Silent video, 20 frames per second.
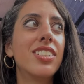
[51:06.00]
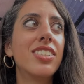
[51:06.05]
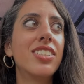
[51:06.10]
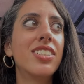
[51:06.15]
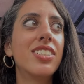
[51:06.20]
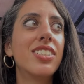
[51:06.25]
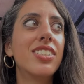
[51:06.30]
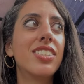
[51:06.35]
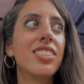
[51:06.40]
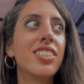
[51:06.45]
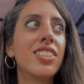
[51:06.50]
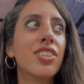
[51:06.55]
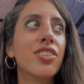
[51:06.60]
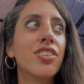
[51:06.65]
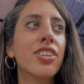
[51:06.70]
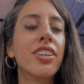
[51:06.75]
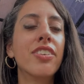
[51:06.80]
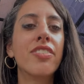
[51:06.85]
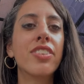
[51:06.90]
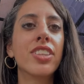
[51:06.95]
you're even
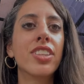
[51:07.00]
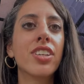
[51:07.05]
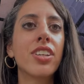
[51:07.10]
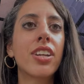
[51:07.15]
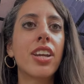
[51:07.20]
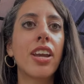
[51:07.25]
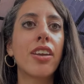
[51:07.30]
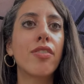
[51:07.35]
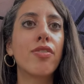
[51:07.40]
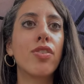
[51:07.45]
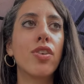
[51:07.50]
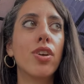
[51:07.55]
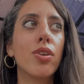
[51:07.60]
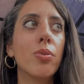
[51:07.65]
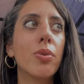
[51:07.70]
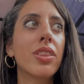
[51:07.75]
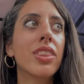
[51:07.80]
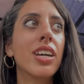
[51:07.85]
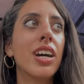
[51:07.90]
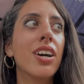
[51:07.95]
looking for
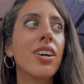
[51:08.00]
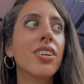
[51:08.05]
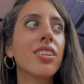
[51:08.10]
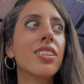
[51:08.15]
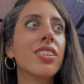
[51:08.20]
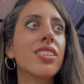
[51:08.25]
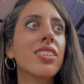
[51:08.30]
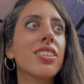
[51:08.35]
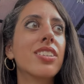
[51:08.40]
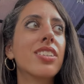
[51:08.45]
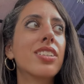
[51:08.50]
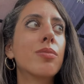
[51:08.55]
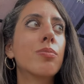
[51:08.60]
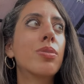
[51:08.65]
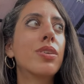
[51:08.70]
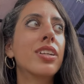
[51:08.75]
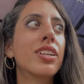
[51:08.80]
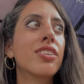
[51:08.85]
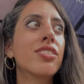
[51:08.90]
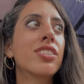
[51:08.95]
without putting
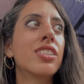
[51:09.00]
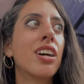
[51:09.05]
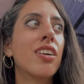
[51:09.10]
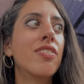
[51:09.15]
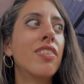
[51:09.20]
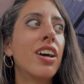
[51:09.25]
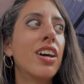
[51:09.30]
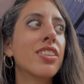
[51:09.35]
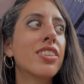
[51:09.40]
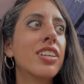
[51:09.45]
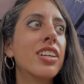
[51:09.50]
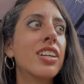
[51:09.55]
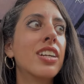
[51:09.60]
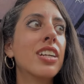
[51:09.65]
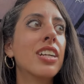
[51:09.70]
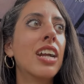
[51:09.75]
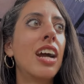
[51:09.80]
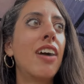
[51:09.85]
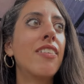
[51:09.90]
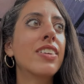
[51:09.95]
yourself out there,
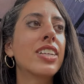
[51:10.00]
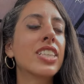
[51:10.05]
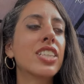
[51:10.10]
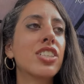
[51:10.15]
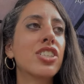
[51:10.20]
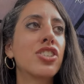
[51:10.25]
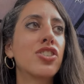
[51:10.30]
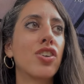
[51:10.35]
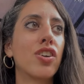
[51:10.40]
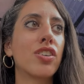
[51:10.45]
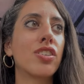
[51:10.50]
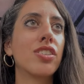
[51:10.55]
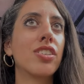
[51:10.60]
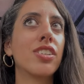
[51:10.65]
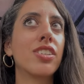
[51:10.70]
having the struggles,